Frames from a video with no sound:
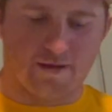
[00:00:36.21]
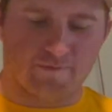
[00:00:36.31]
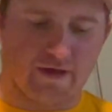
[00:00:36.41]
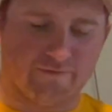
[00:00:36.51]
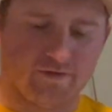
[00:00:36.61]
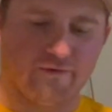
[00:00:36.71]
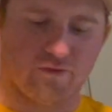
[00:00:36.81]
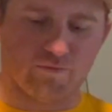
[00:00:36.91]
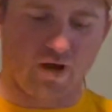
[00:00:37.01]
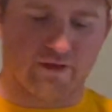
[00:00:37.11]
my
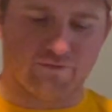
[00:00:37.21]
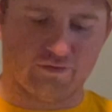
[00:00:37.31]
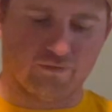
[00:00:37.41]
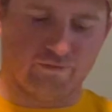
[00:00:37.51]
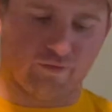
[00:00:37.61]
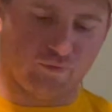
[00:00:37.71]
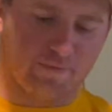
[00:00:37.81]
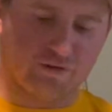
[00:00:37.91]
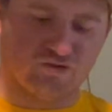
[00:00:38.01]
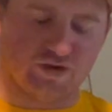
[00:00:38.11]
favorite rod for, for
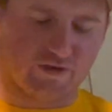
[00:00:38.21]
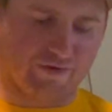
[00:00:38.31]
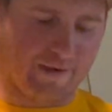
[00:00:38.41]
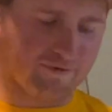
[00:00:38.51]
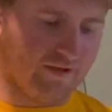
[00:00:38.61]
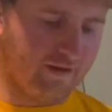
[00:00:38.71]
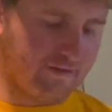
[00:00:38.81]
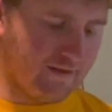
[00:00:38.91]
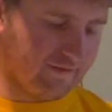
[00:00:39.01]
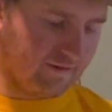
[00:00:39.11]
ripping jigging Raps like
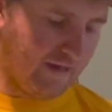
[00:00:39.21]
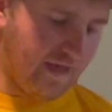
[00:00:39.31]
this.